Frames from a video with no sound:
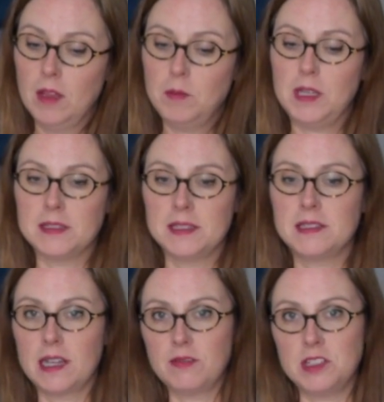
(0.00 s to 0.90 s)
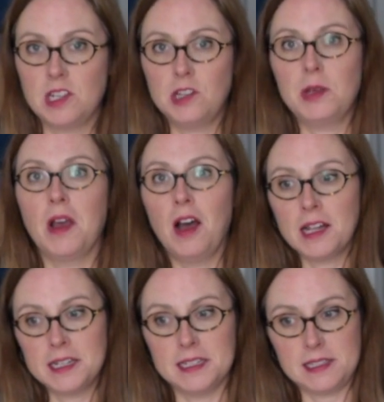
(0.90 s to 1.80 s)
Because instead of continuing
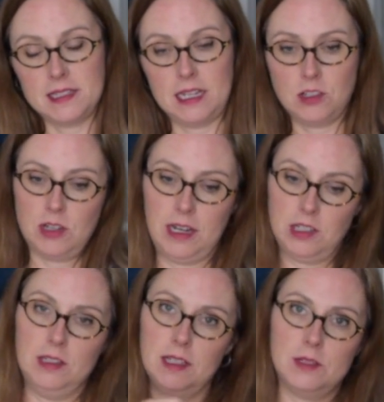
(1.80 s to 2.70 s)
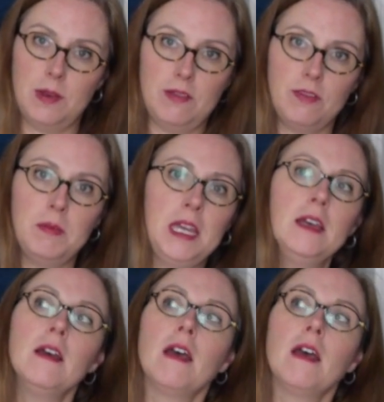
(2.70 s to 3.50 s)
on in a stitch, actually this way for me,